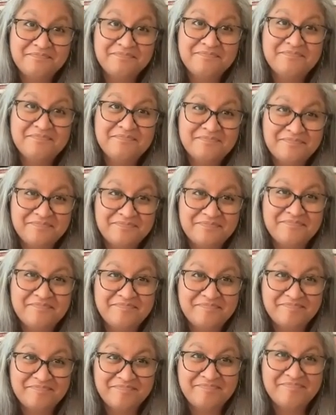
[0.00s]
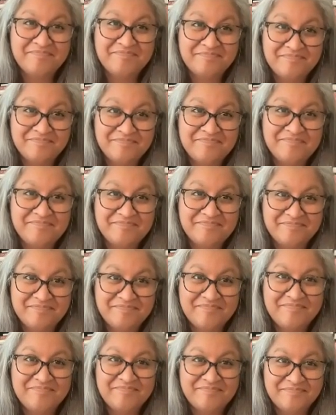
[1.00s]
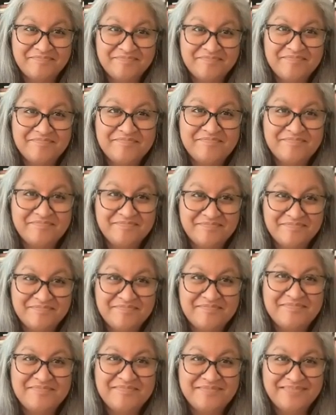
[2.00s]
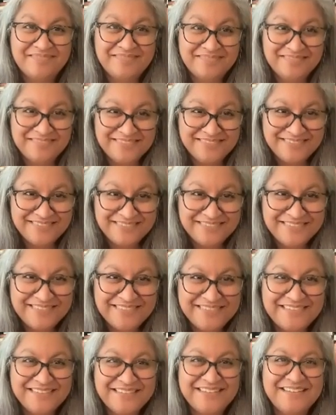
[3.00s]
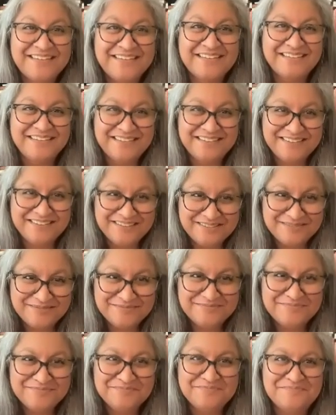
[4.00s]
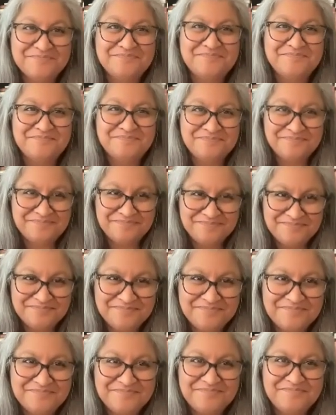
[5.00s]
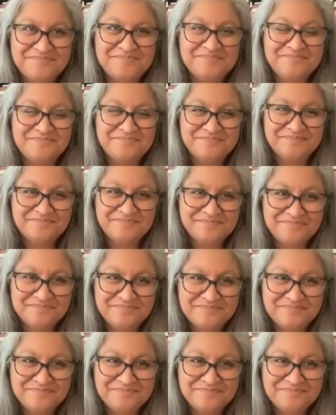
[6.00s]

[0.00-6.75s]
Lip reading: No words are spoken by the person on screen.